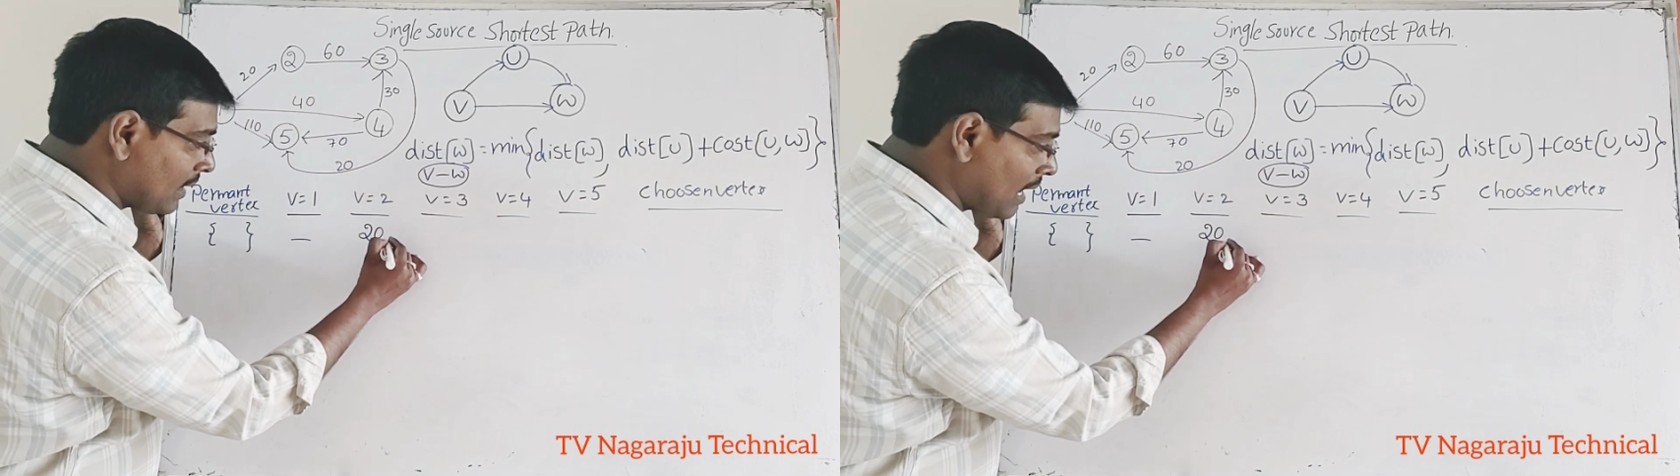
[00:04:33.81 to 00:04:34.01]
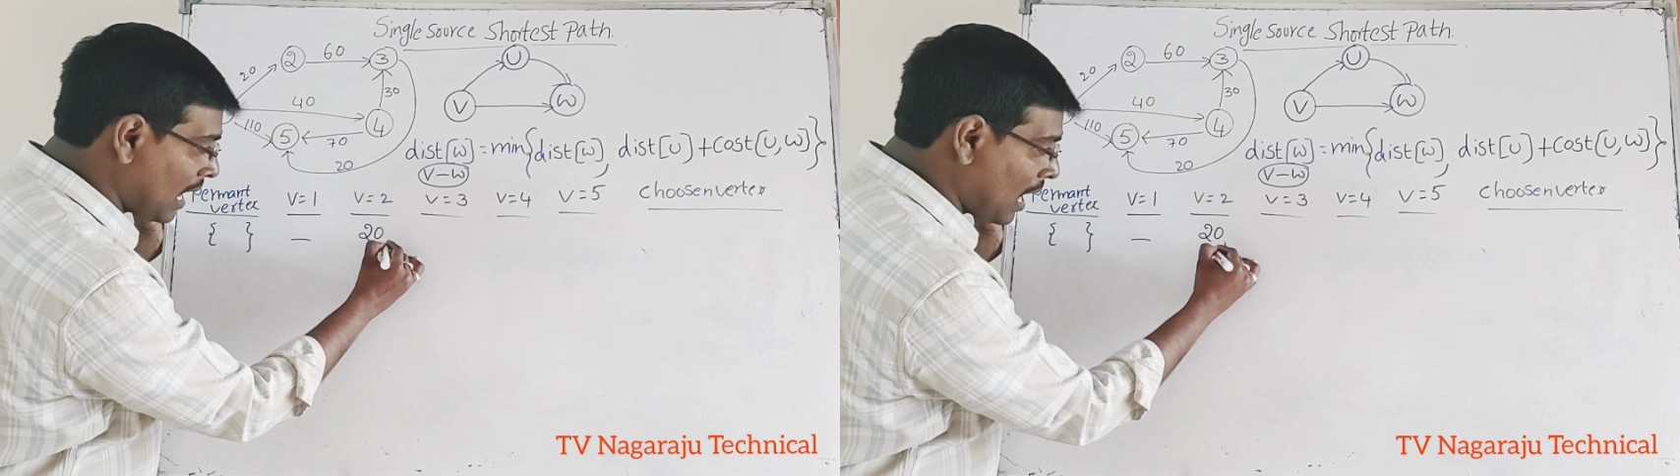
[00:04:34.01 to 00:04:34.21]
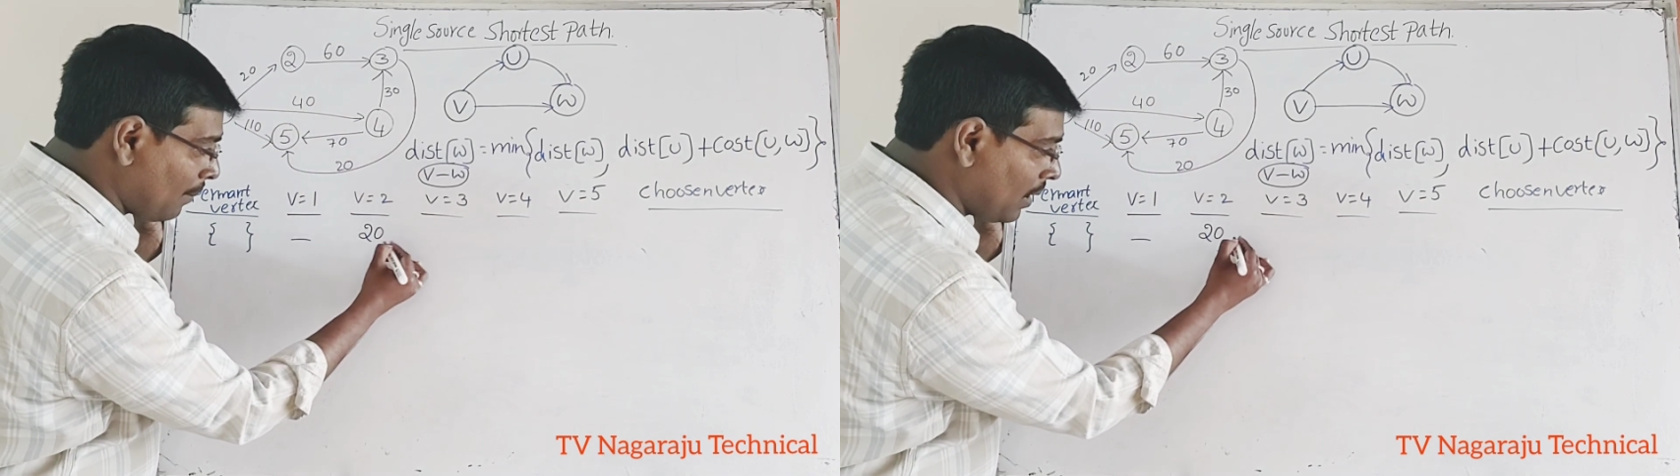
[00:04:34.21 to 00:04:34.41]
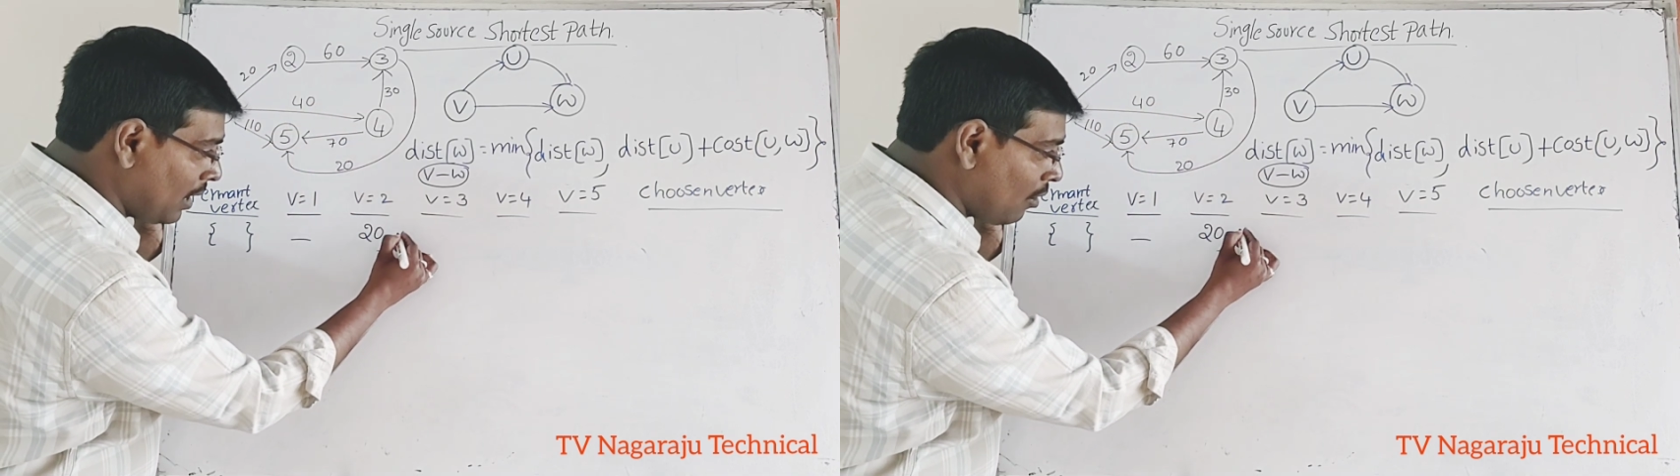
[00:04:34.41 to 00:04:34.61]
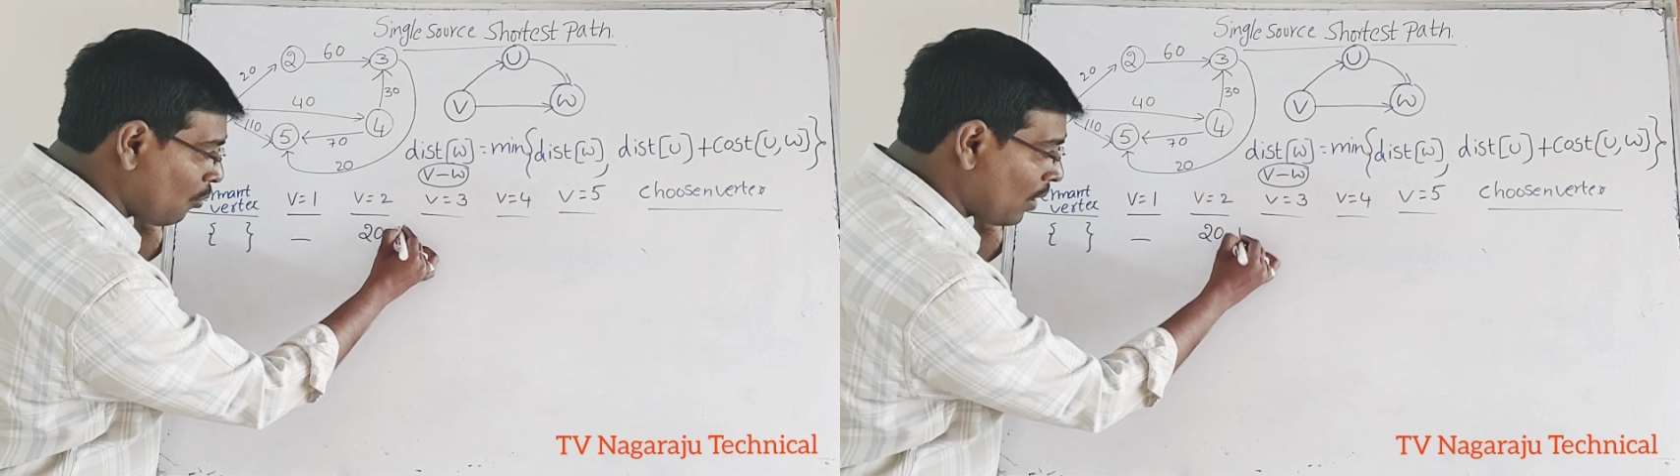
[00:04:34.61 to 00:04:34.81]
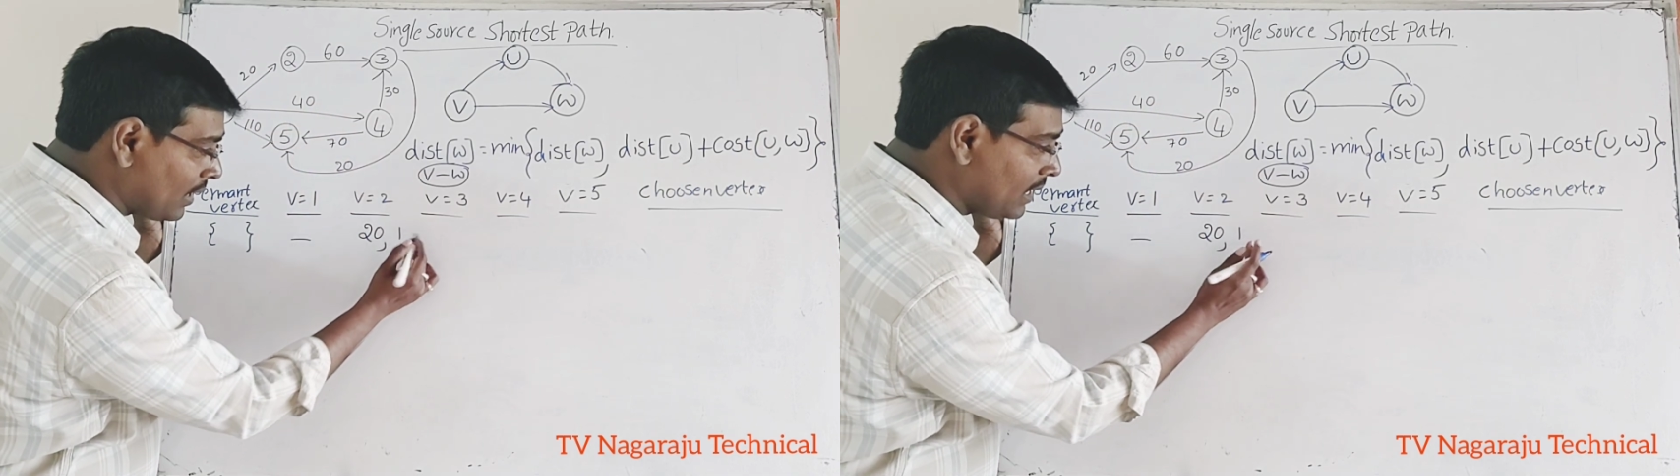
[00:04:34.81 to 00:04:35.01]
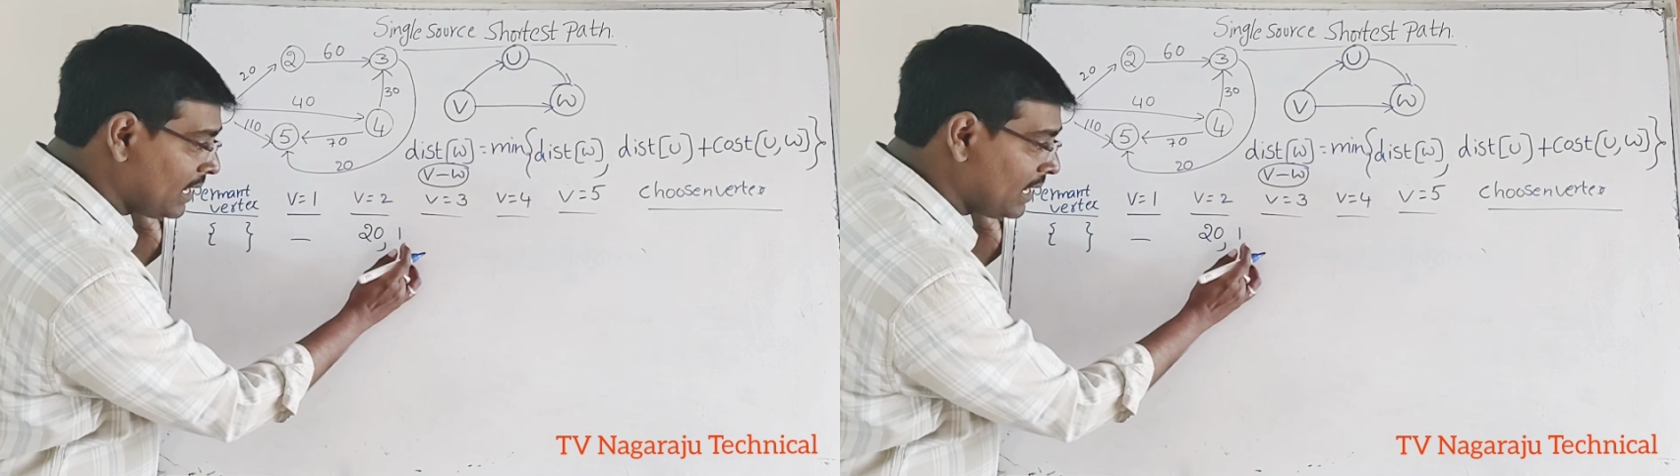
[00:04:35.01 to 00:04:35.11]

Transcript: comma 1.